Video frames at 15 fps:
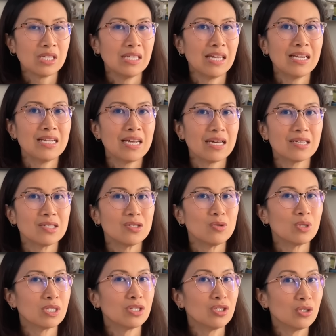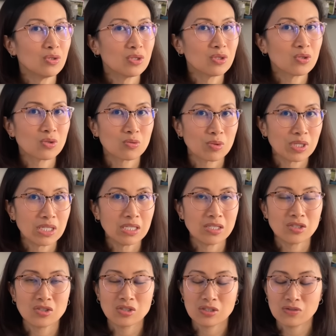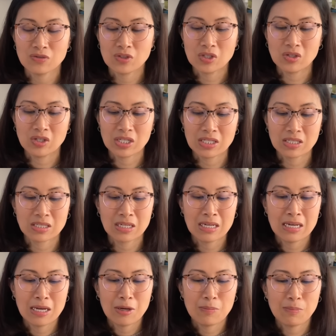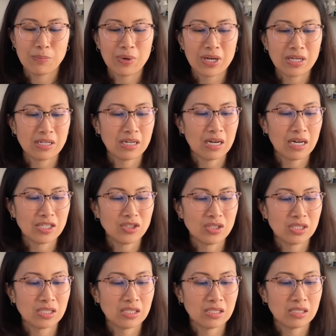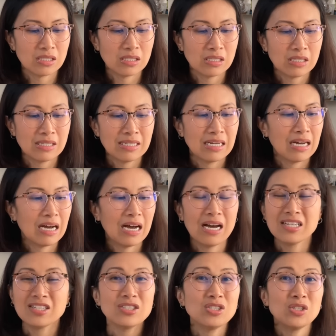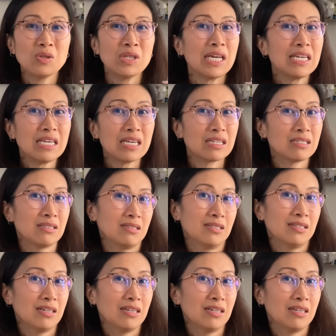And yes, you can use a syringe to fill this, but I just don't like it.